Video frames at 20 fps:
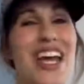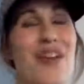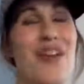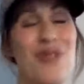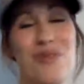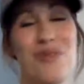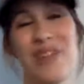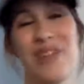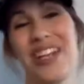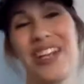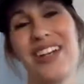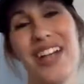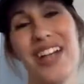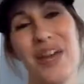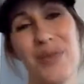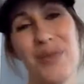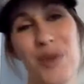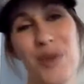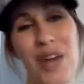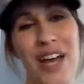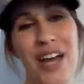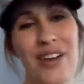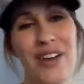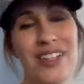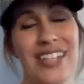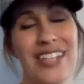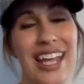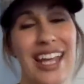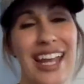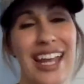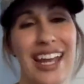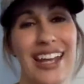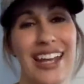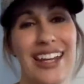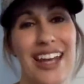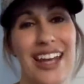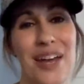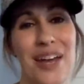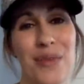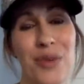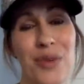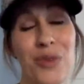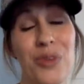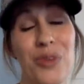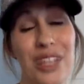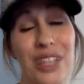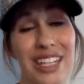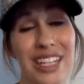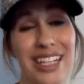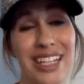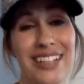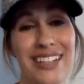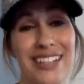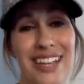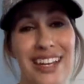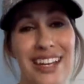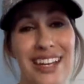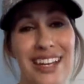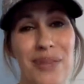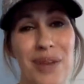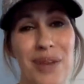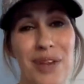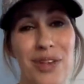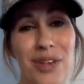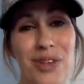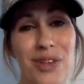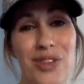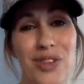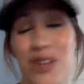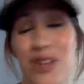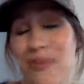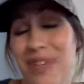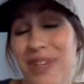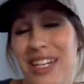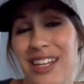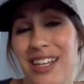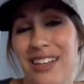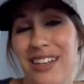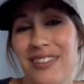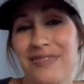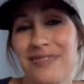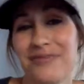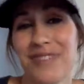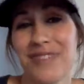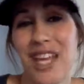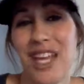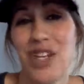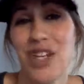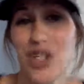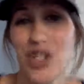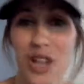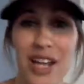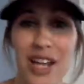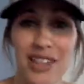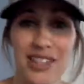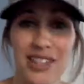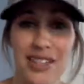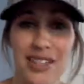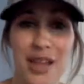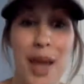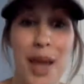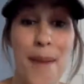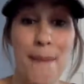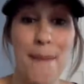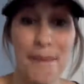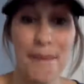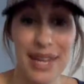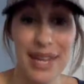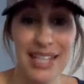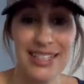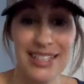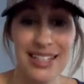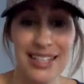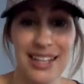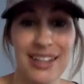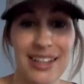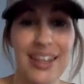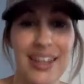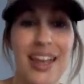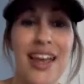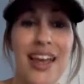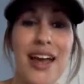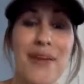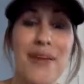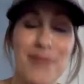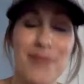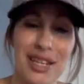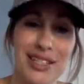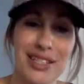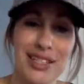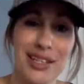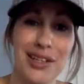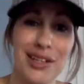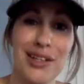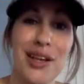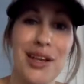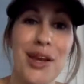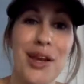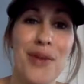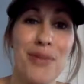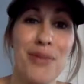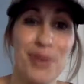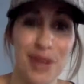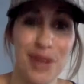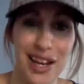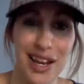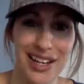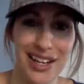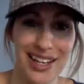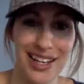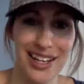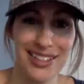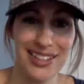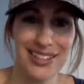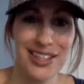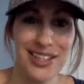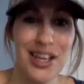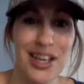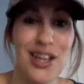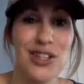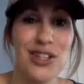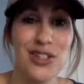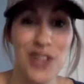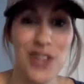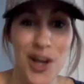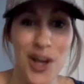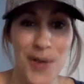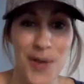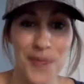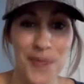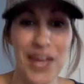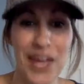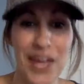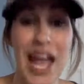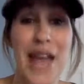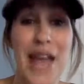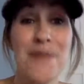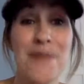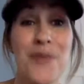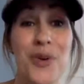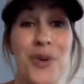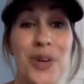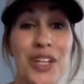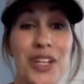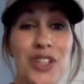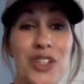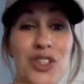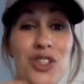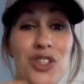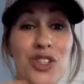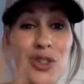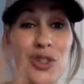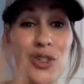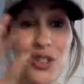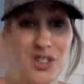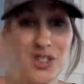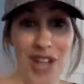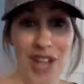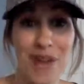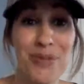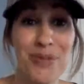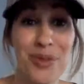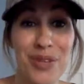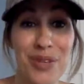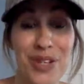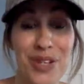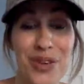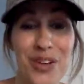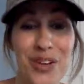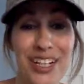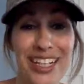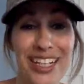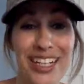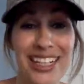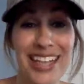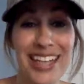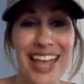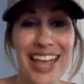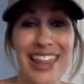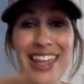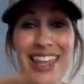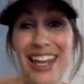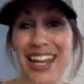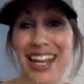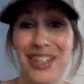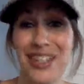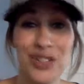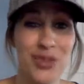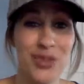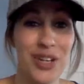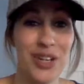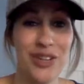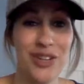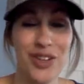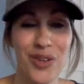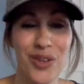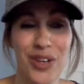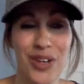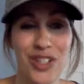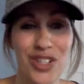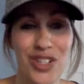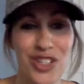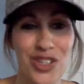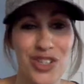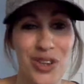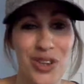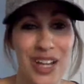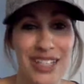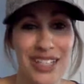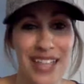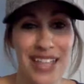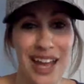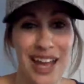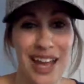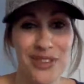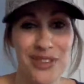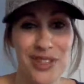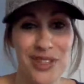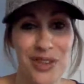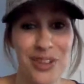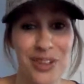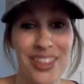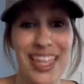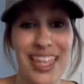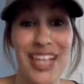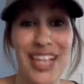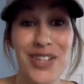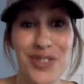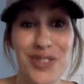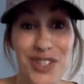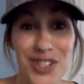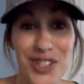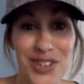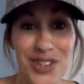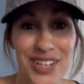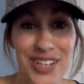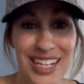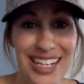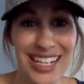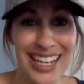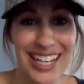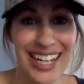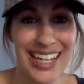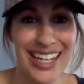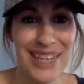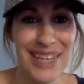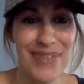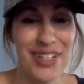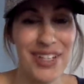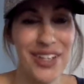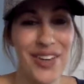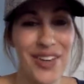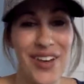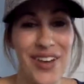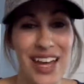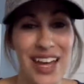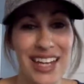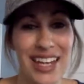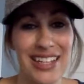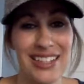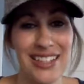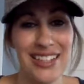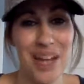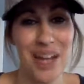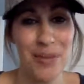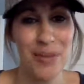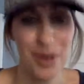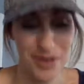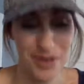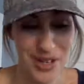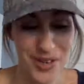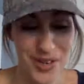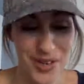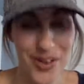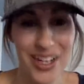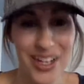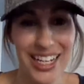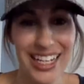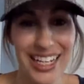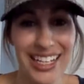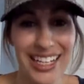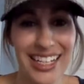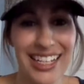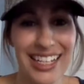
We'd be here to help you out. And um, we're really excited about you jumping in and trying these amazing, amazing products. So I'm going to stop the recording and then answer whatever questions you guys have. So thanks for tuning in. I'm going to go ahead and stop our recording.